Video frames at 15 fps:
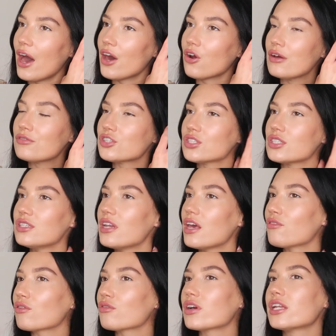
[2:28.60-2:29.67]
And I've just
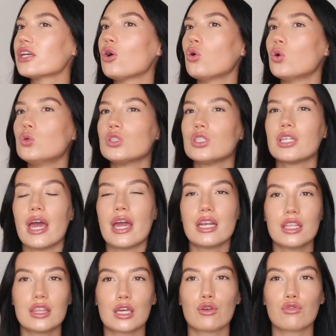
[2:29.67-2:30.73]
never really ordered
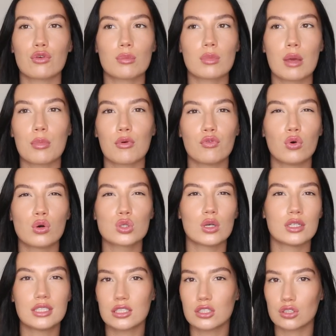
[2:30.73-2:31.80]
anything from there before so
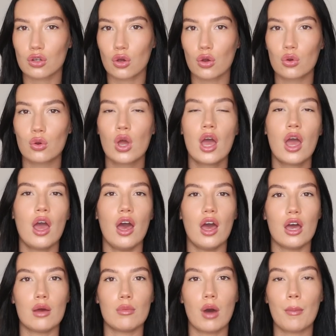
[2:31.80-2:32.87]
I didn't know
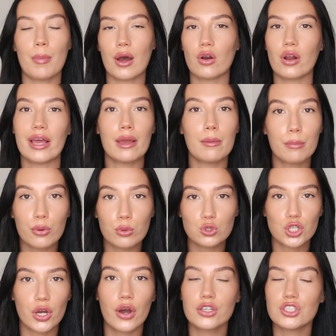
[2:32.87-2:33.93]
um, about like import
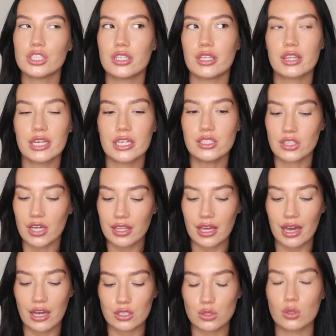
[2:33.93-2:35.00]
charges and things like
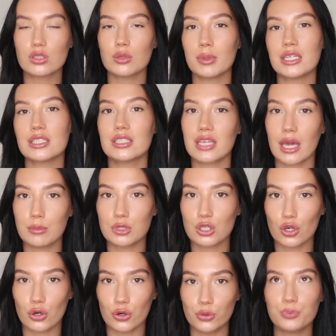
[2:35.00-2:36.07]
that. So I was a bit
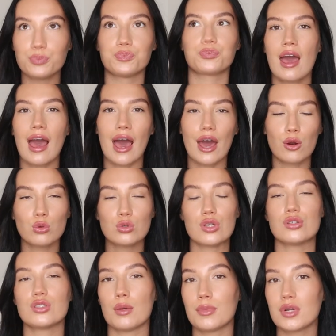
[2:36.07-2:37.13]
sceptical and
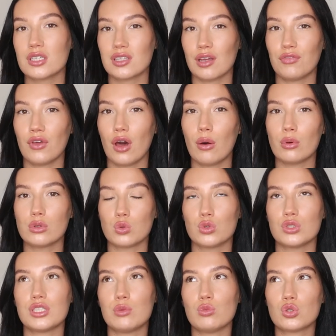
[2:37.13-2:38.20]
also some of the stuff that I was
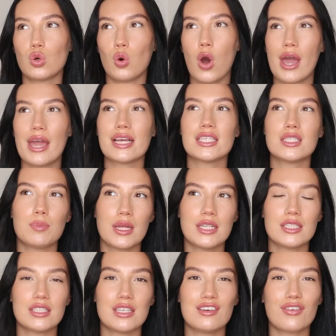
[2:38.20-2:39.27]
wanting was quite
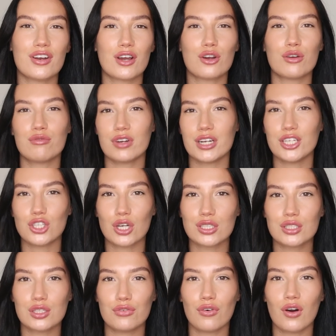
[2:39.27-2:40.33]
expensive and I couldn't really
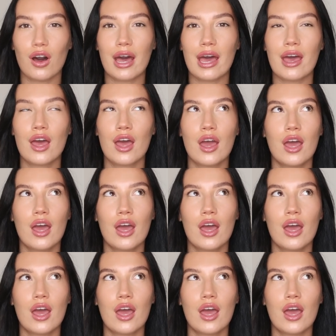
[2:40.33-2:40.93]
justify